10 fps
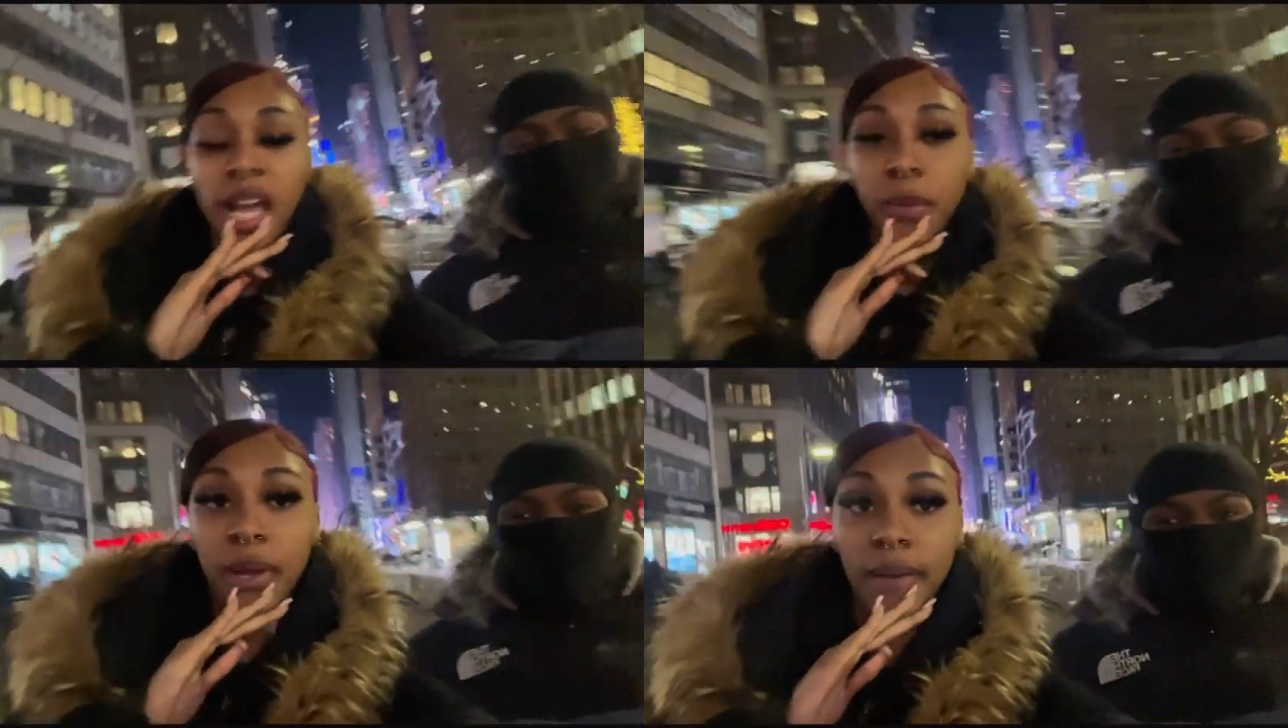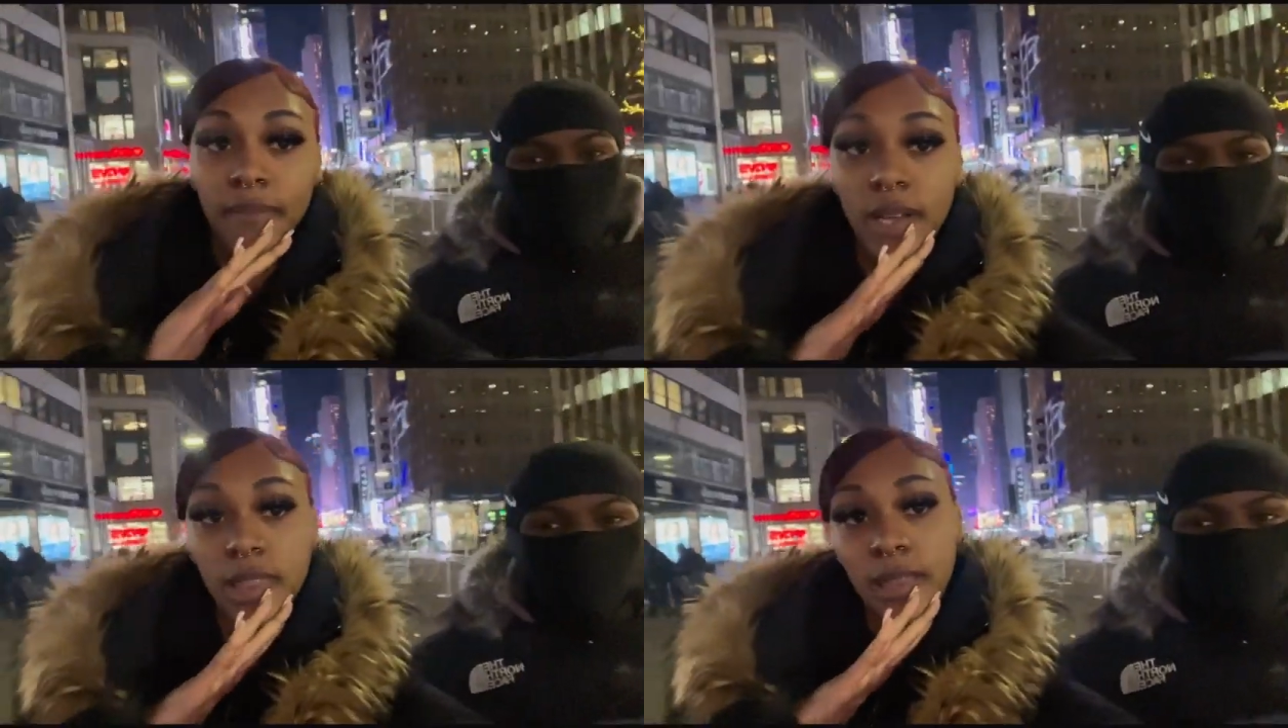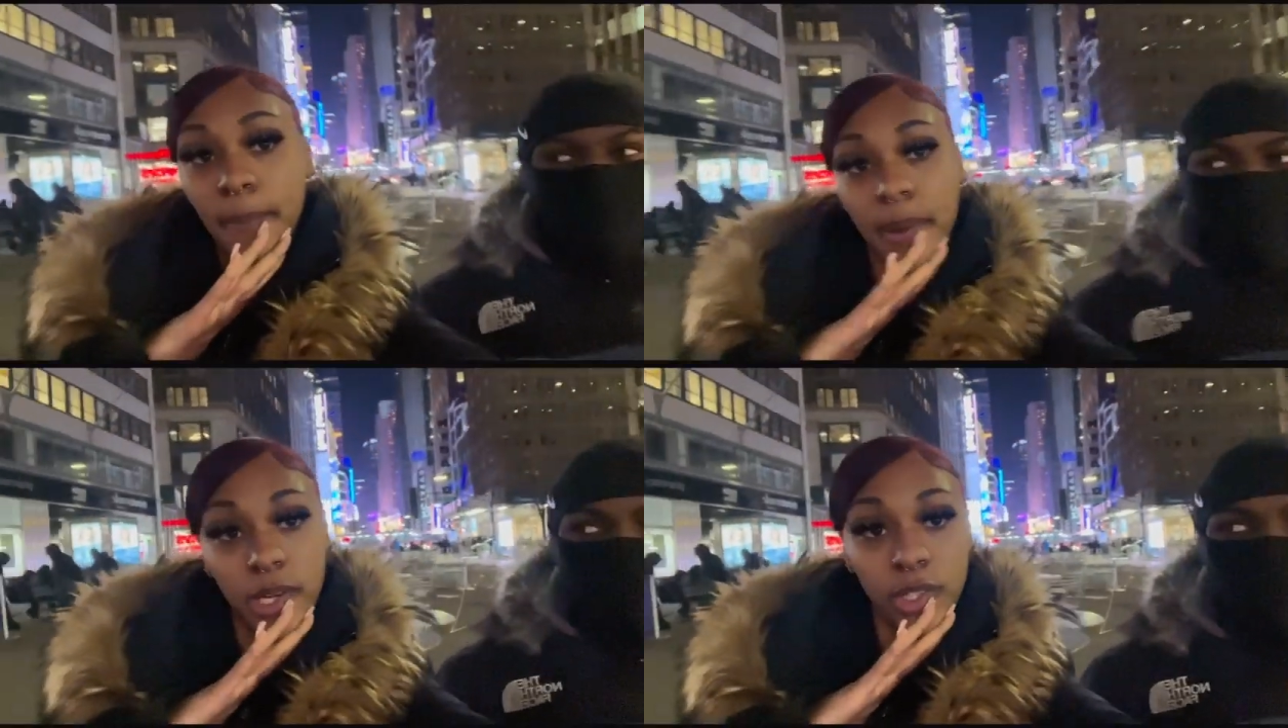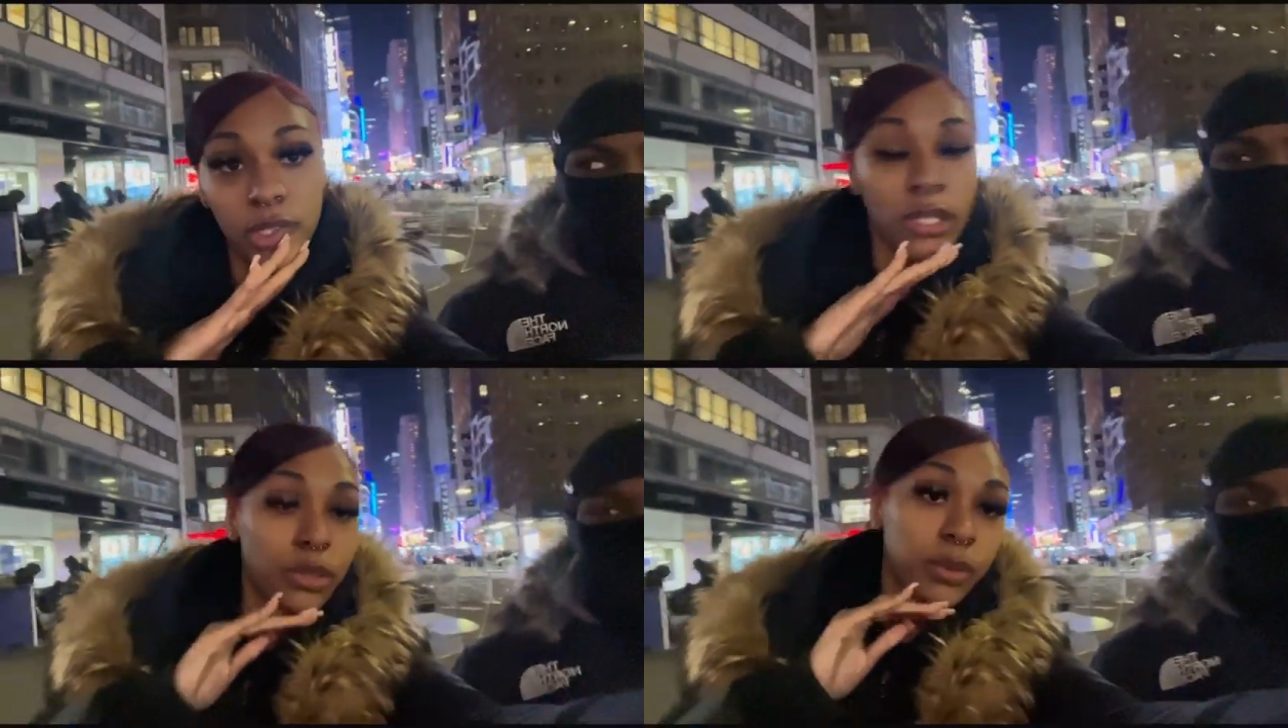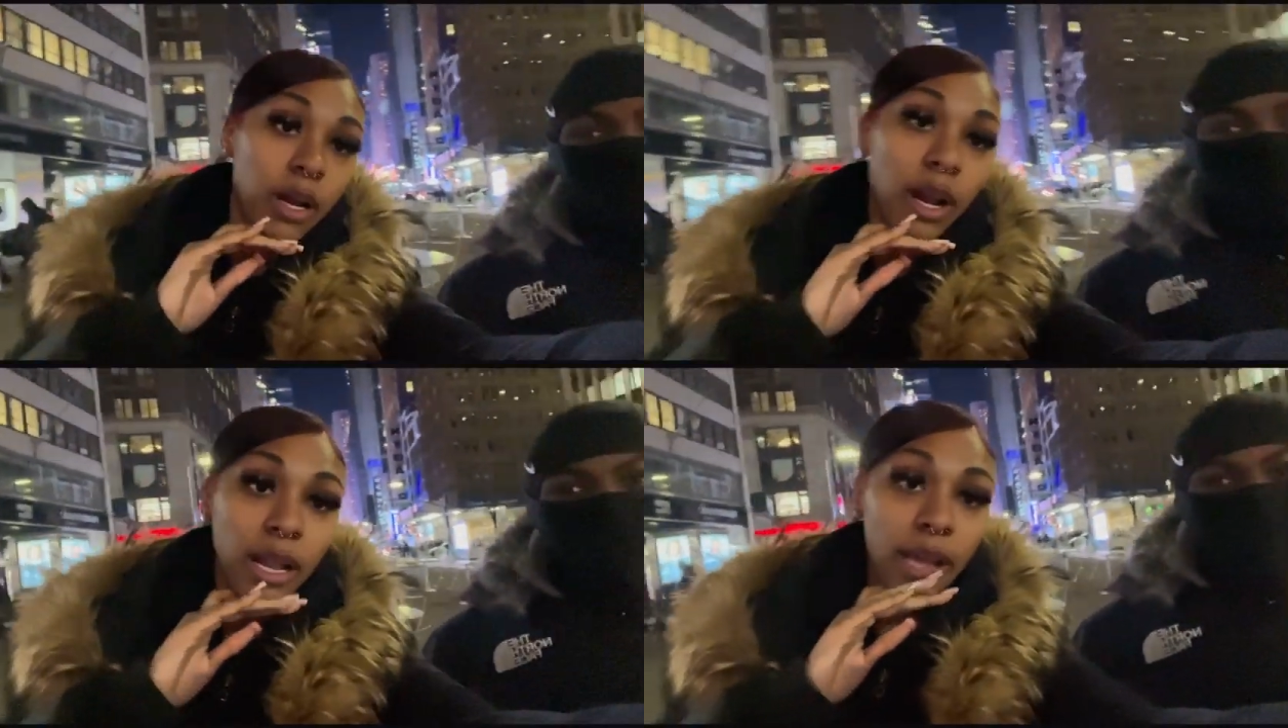and we have nothing better to do with
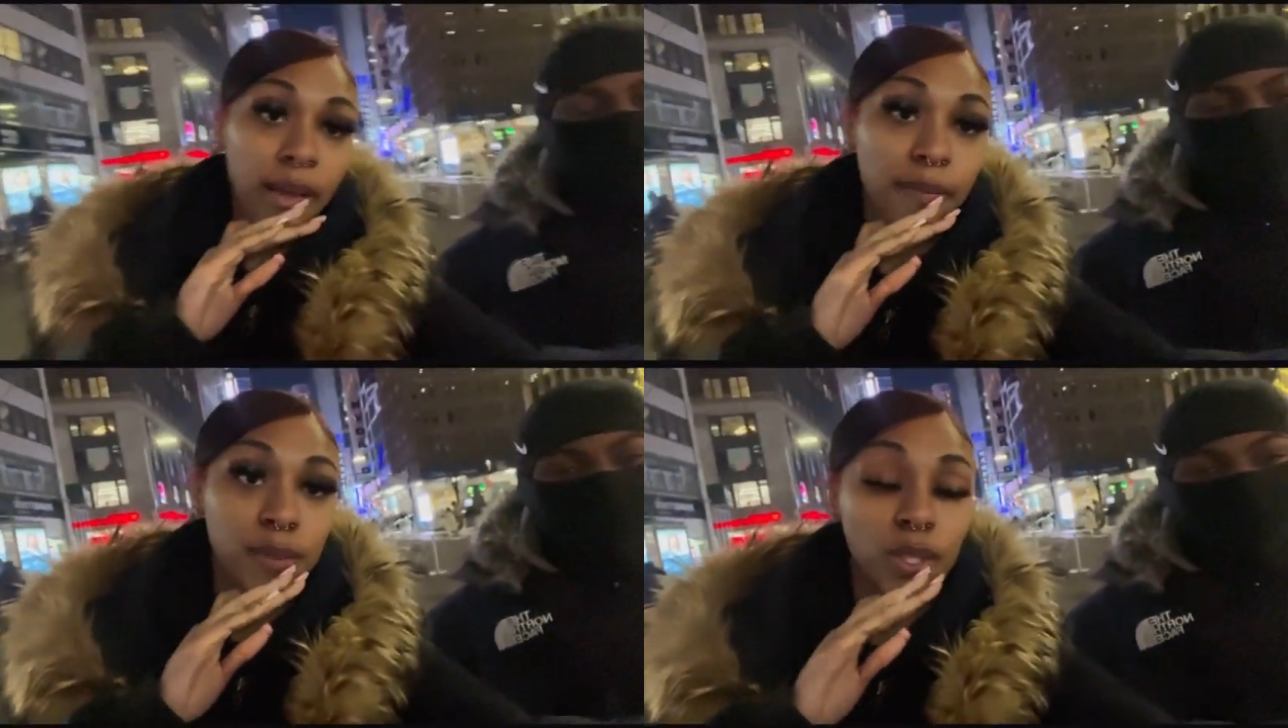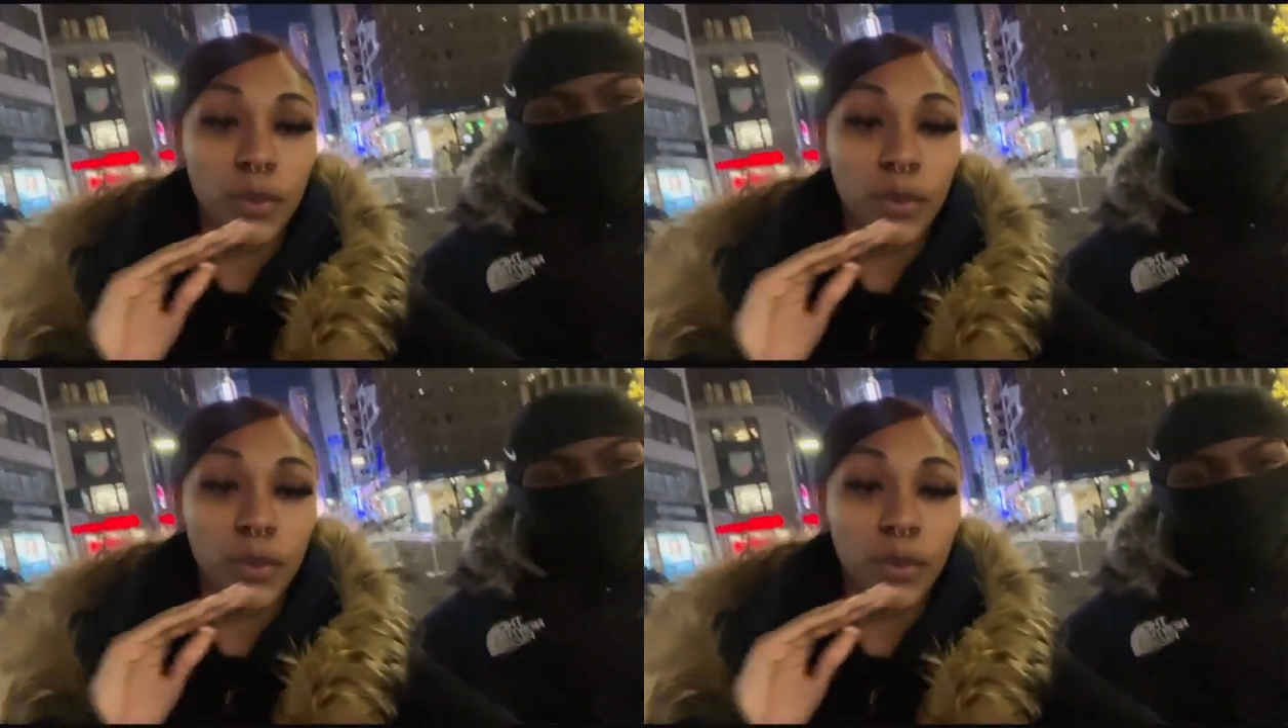our lives.